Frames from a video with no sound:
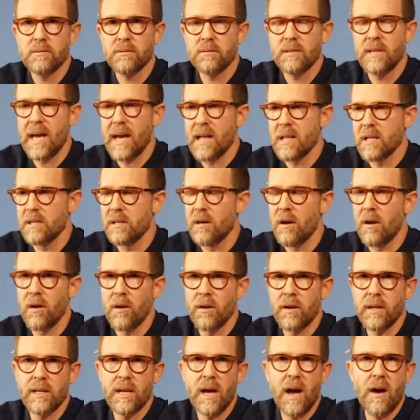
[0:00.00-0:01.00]

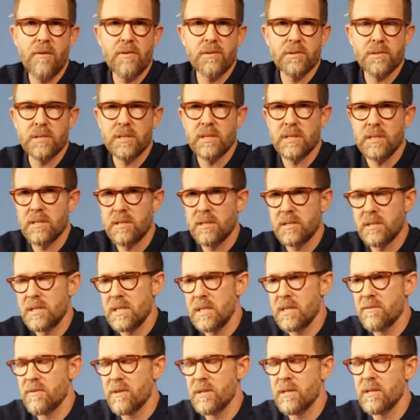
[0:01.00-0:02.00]
Gallinari, obviously
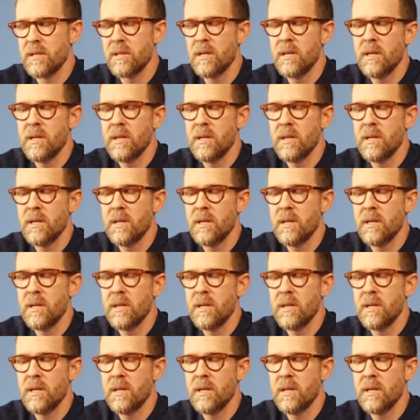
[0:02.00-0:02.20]
Steven,